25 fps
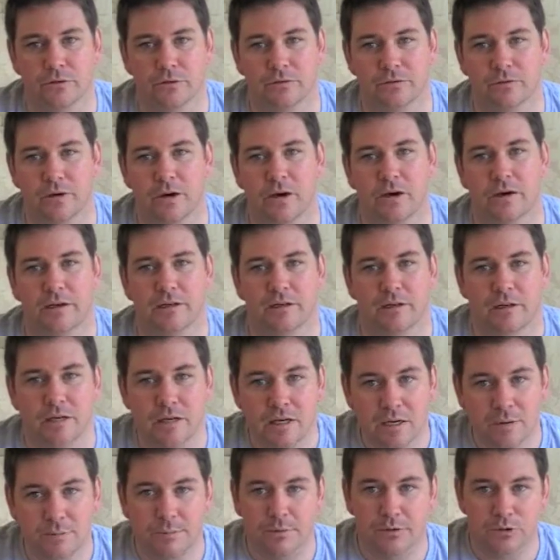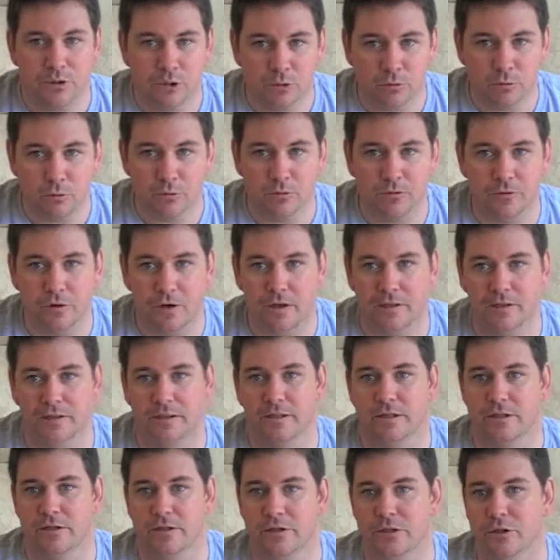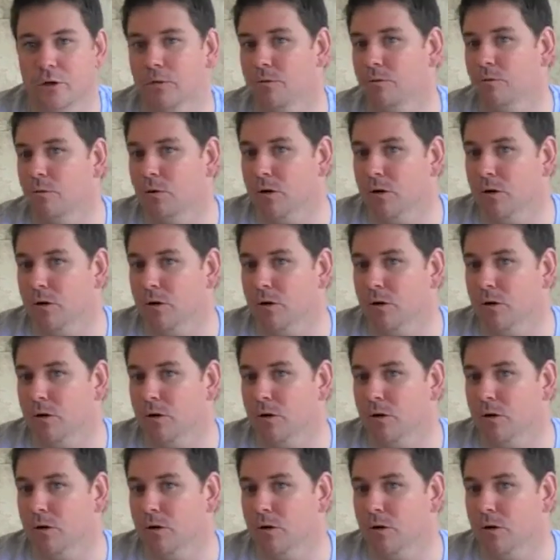to find, but you will find it in yourself.